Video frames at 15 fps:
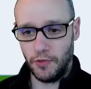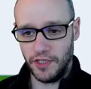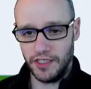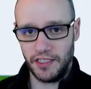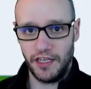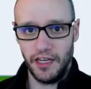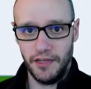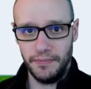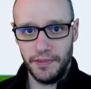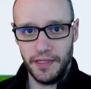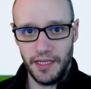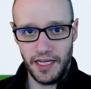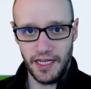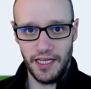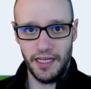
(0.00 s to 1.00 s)
oldest club
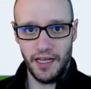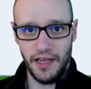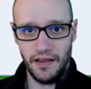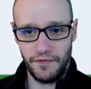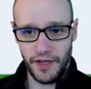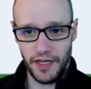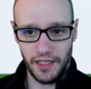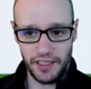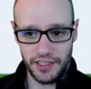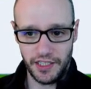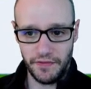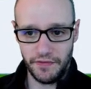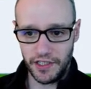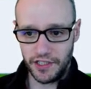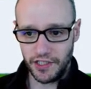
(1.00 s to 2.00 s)
in the English
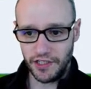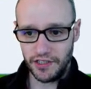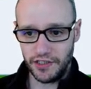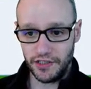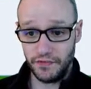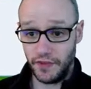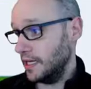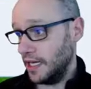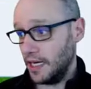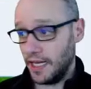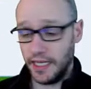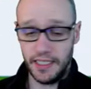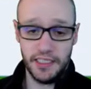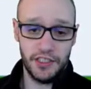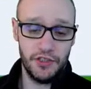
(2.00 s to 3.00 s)
divisions, and
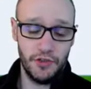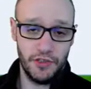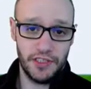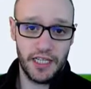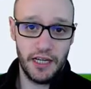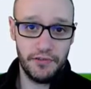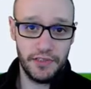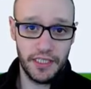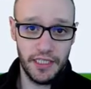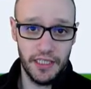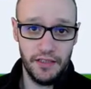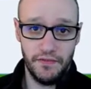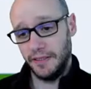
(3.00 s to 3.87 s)
that is Notts County,